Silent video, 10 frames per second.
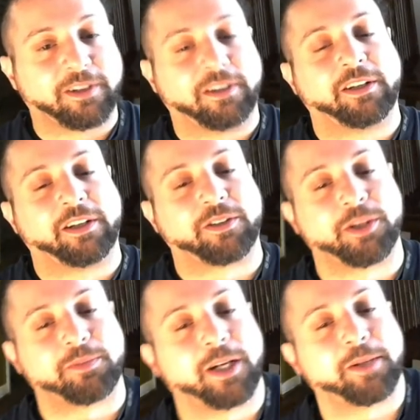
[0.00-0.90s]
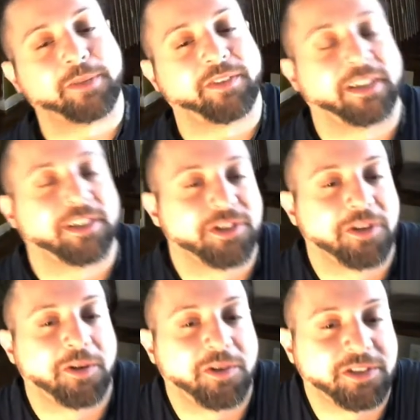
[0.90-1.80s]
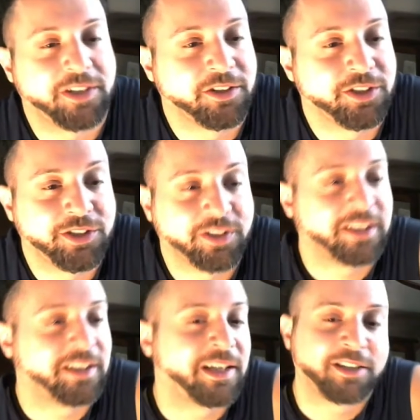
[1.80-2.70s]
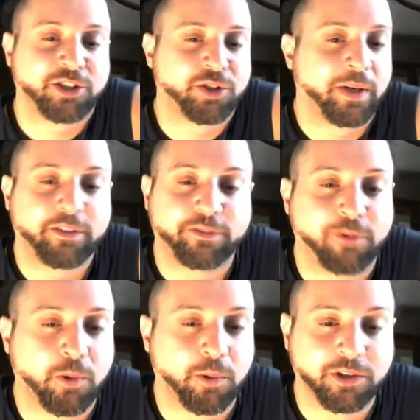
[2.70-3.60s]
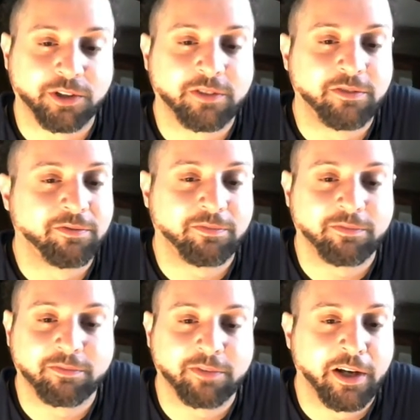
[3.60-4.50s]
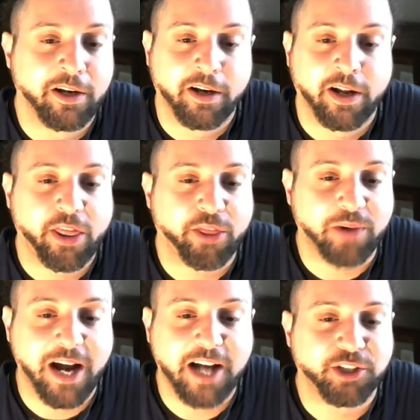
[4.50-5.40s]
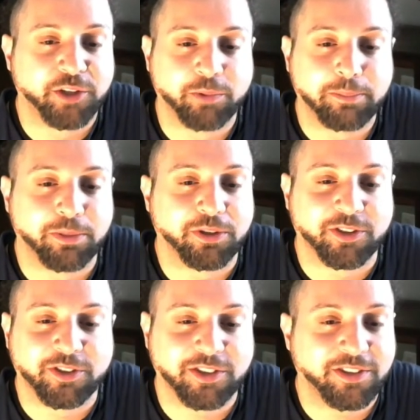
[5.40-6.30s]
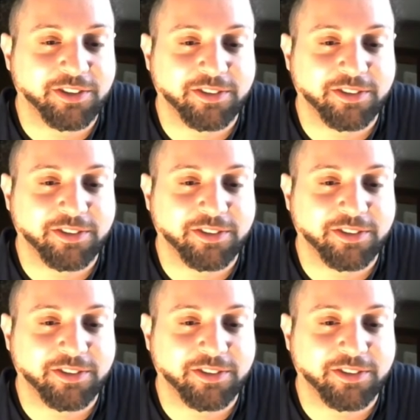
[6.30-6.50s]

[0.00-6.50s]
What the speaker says: you know, sometimes I like the songs that are just like, yeah, the straightforward thrashing rippers.